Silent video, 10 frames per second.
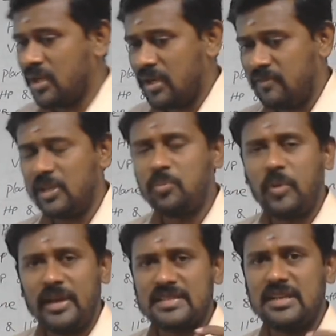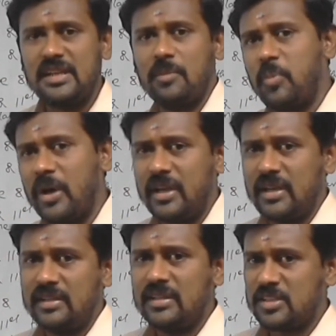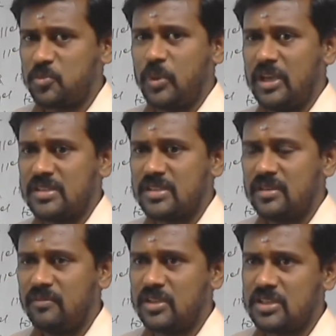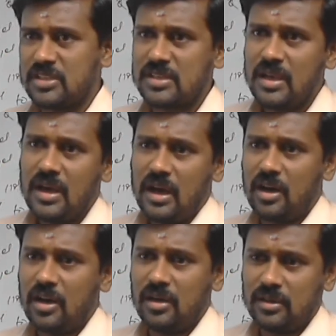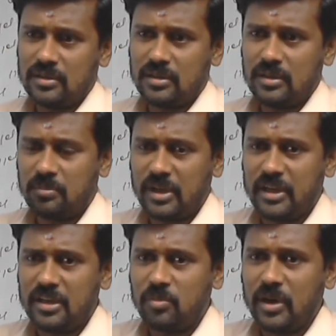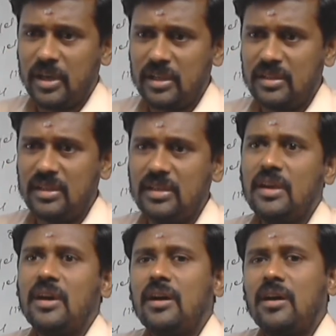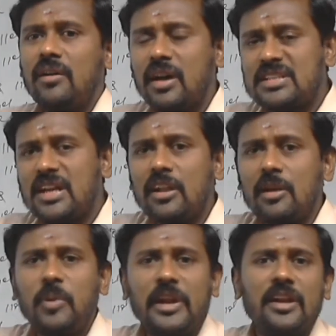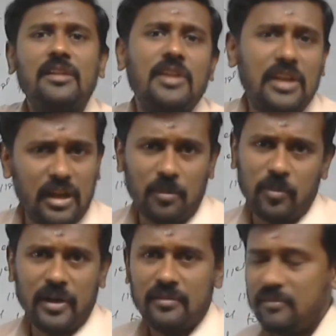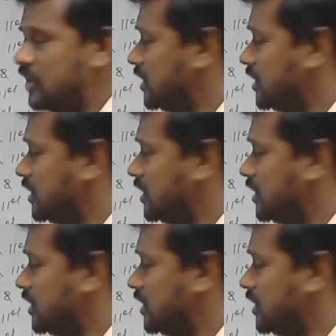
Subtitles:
we placed a point in the space which is obtained by the horizontal plane and vertical plane. We